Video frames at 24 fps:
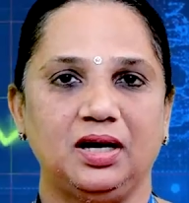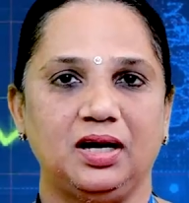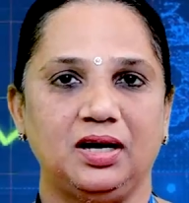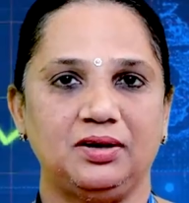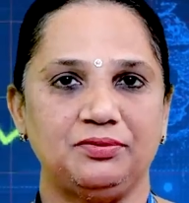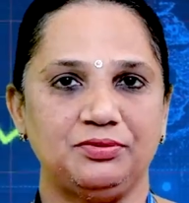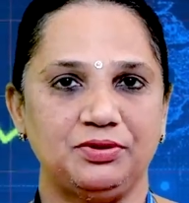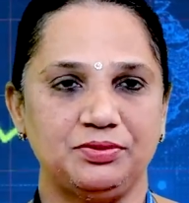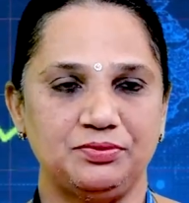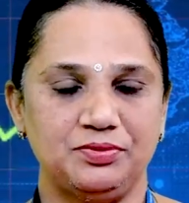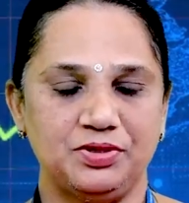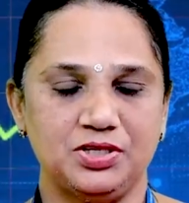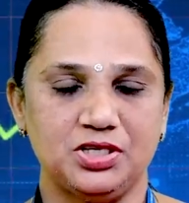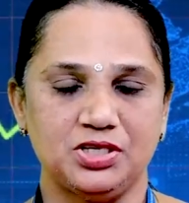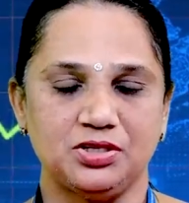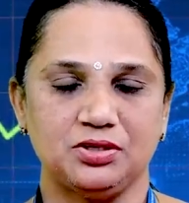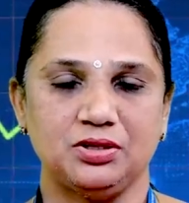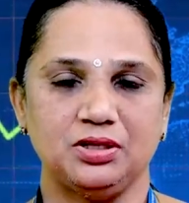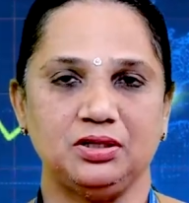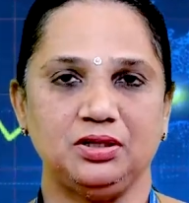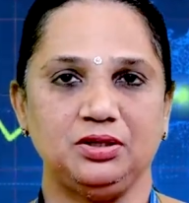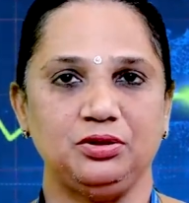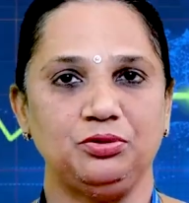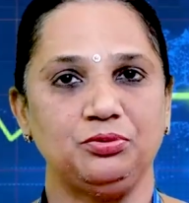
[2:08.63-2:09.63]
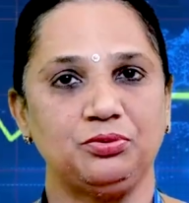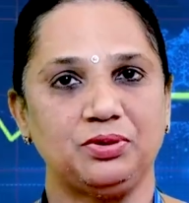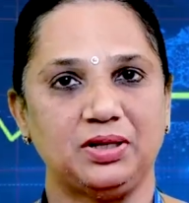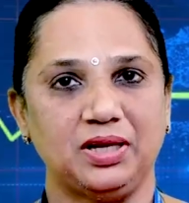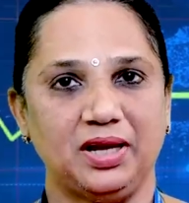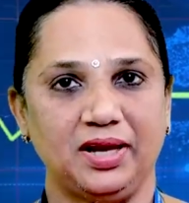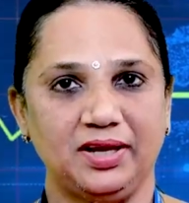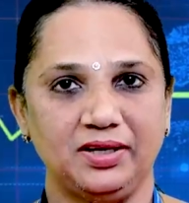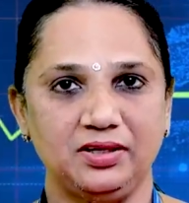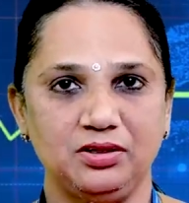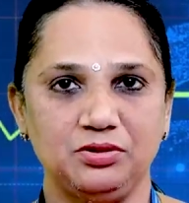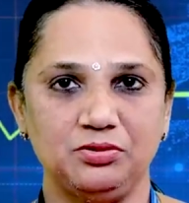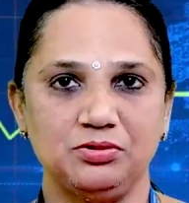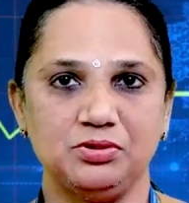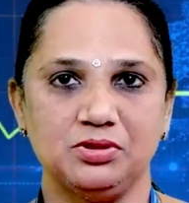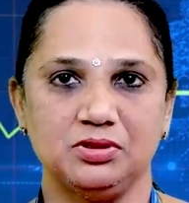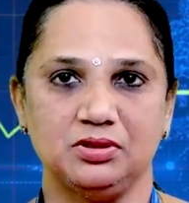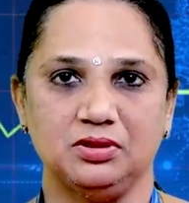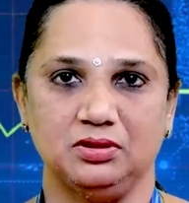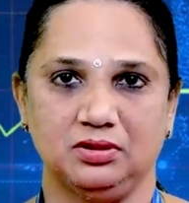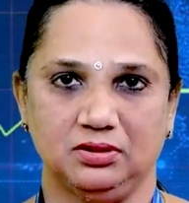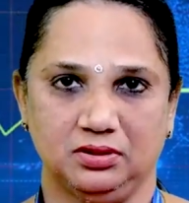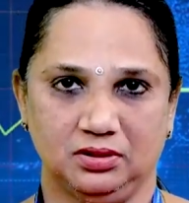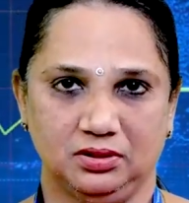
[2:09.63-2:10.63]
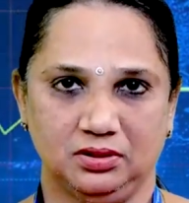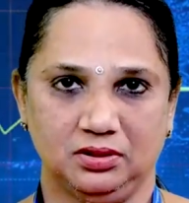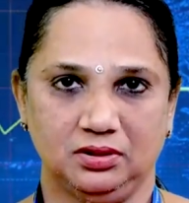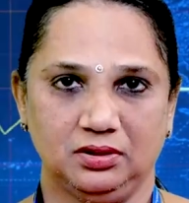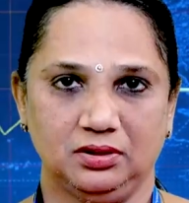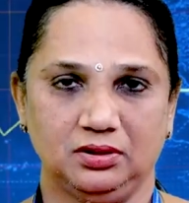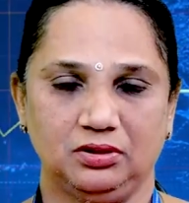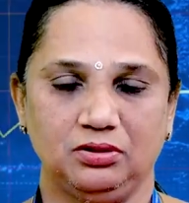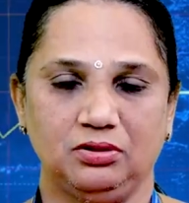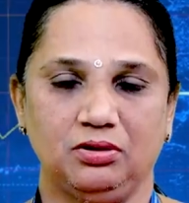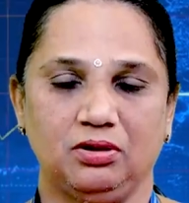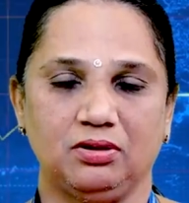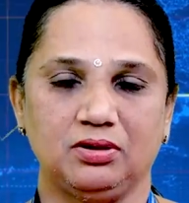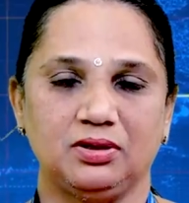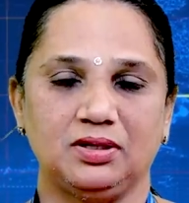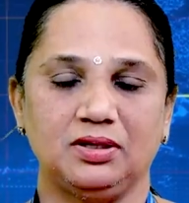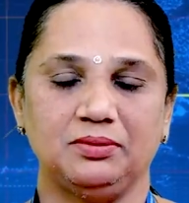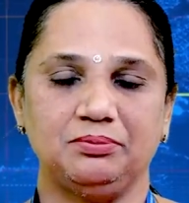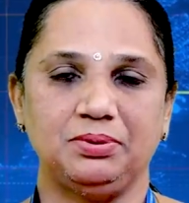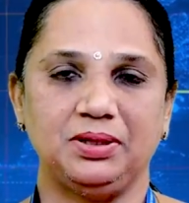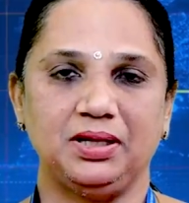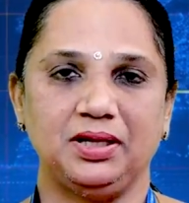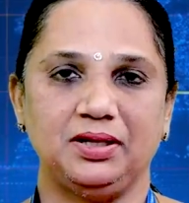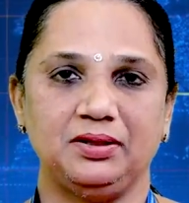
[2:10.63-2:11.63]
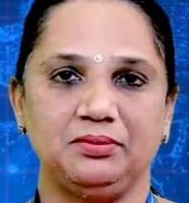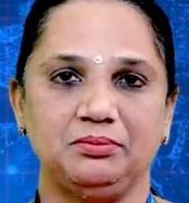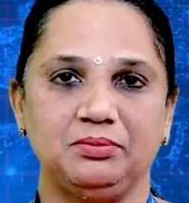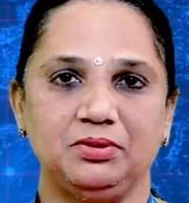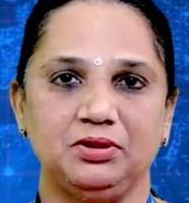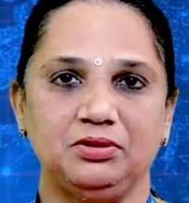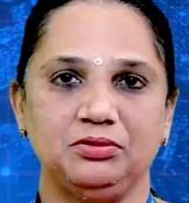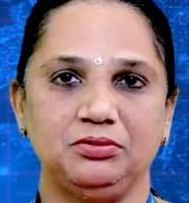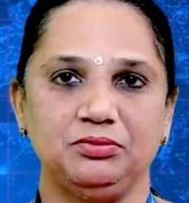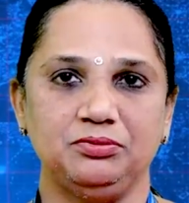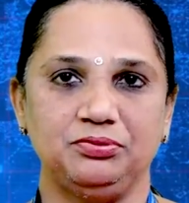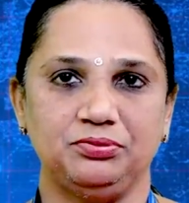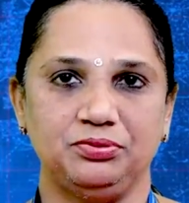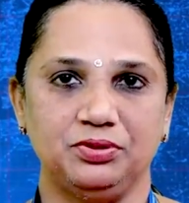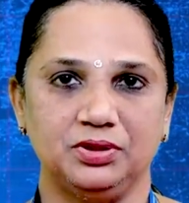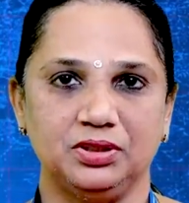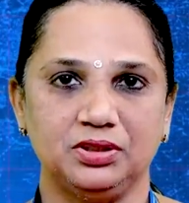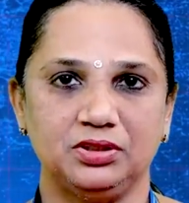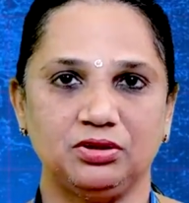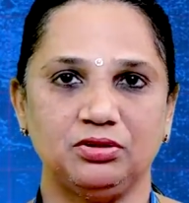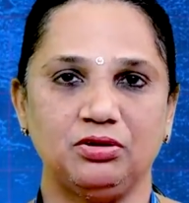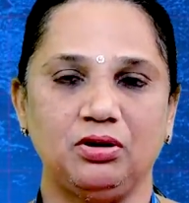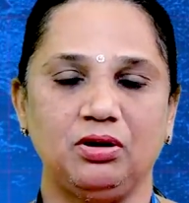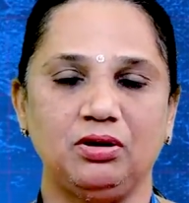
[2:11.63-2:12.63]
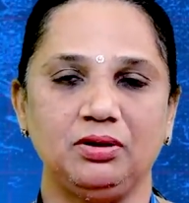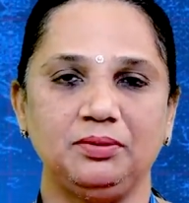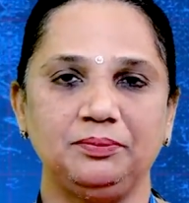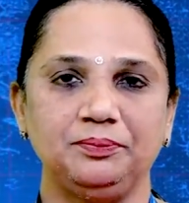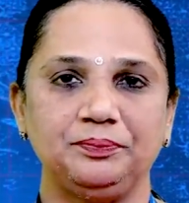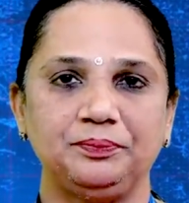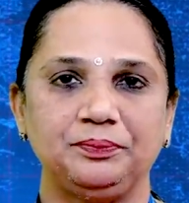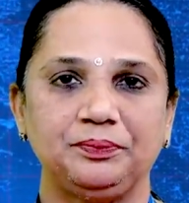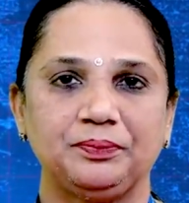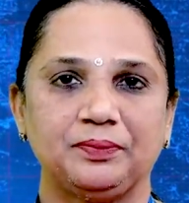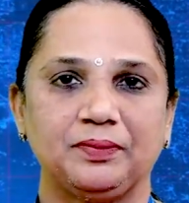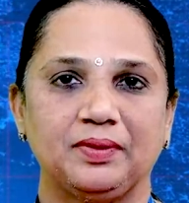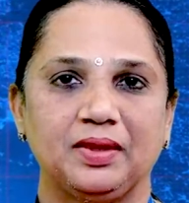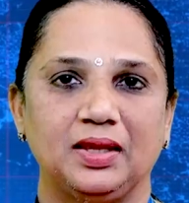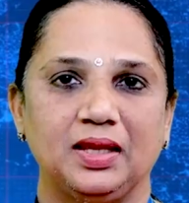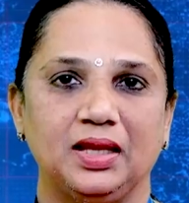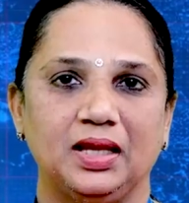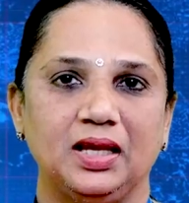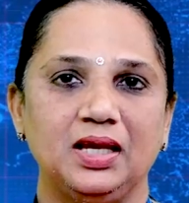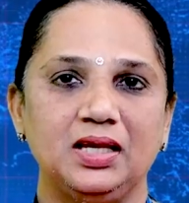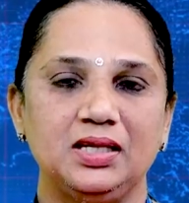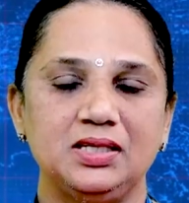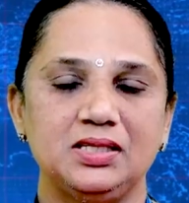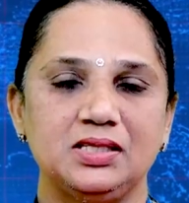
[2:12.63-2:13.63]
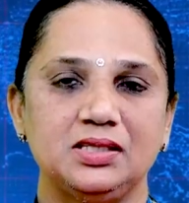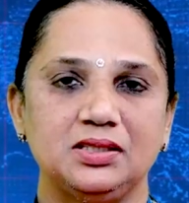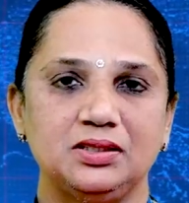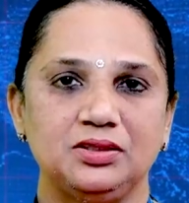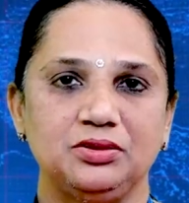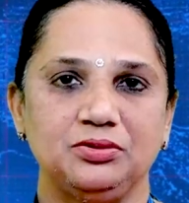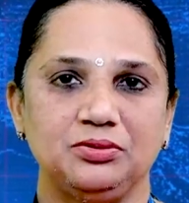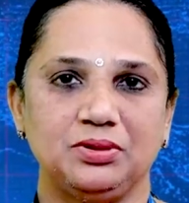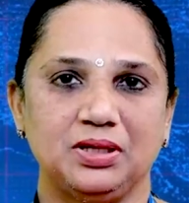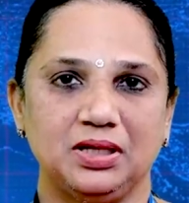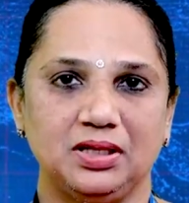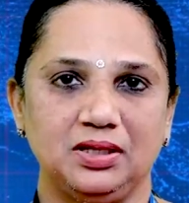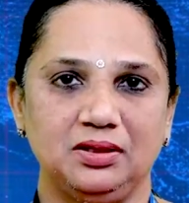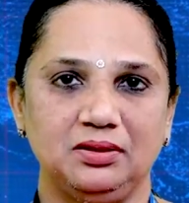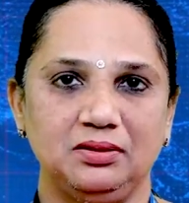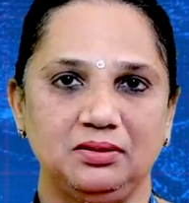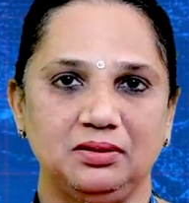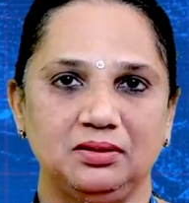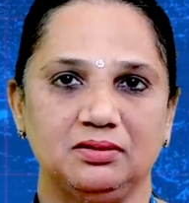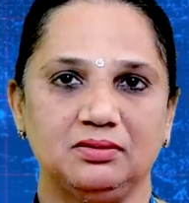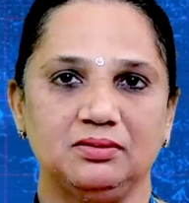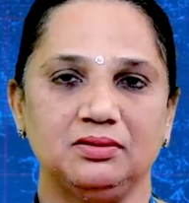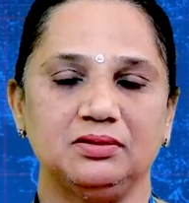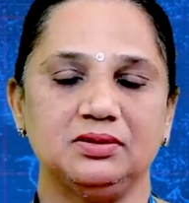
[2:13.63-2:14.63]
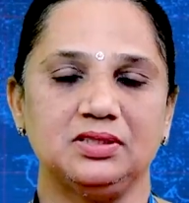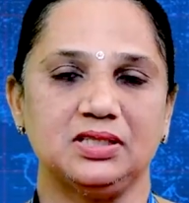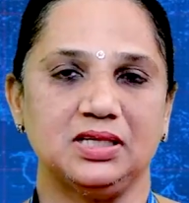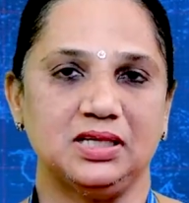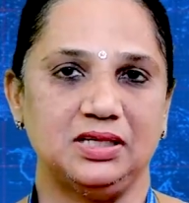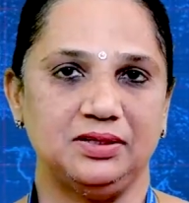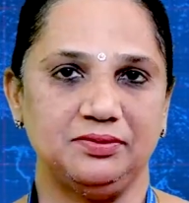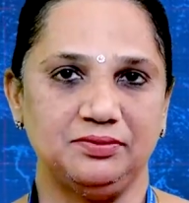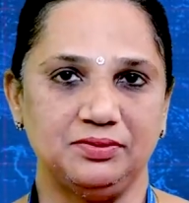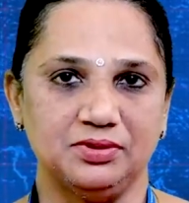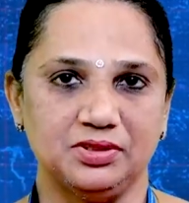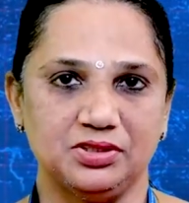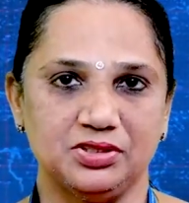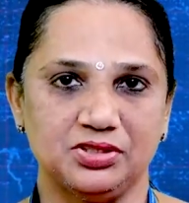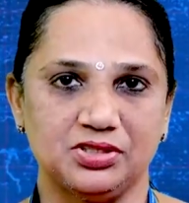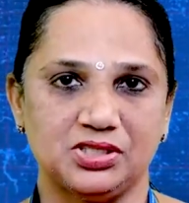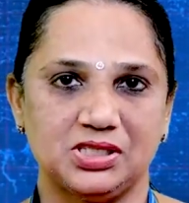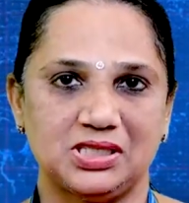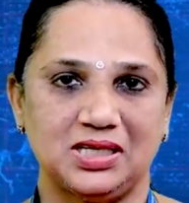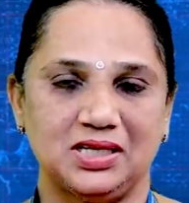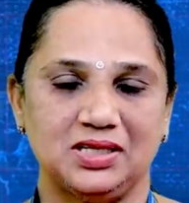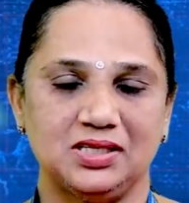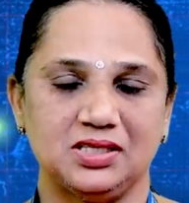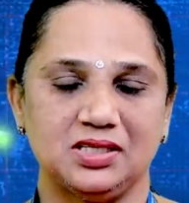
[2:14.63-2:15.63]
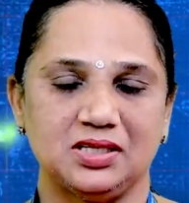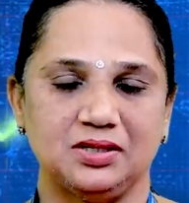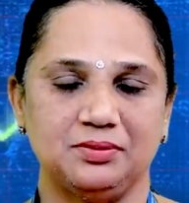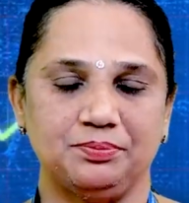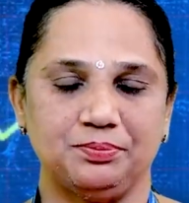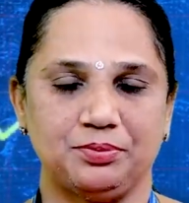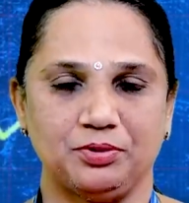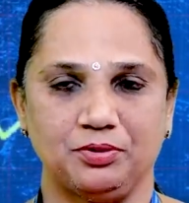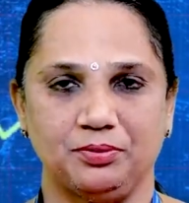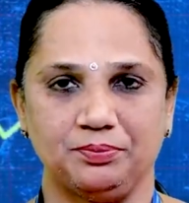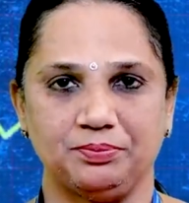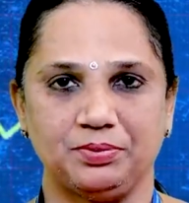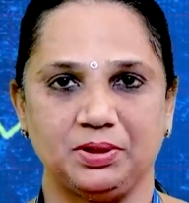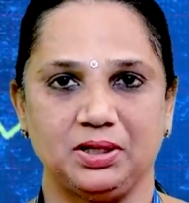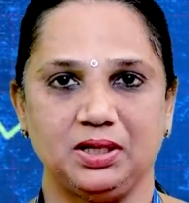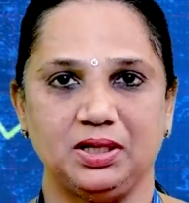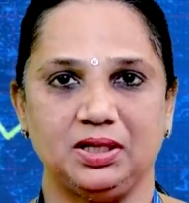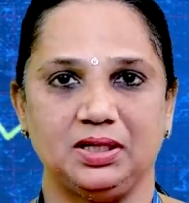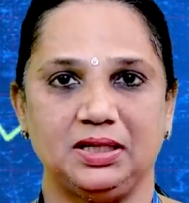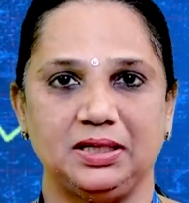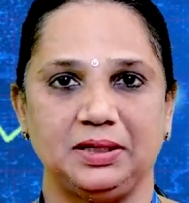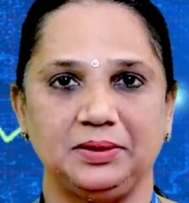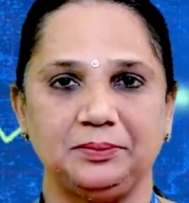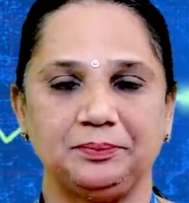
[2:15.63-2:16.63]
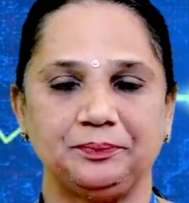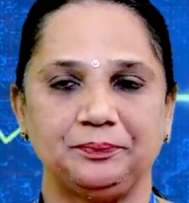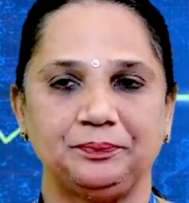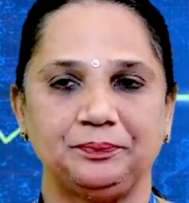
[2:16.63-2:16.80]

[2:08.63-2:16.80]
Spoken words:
after which you can use a non-compliant balloon further on and you can deliver the stent appropriately.